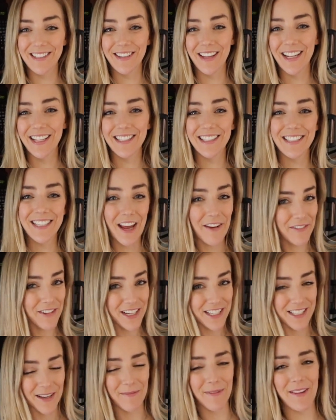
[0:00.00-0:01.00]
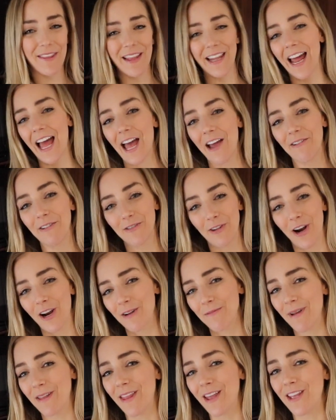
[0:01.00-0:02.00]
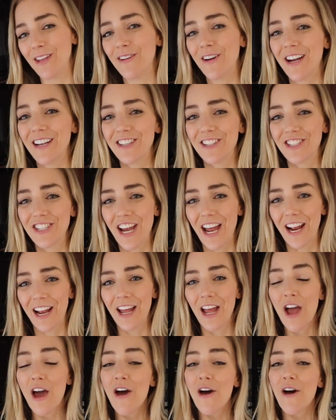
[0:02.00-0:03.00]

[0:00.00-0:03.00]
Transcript: So that's definitely something that I would recommend that you guys check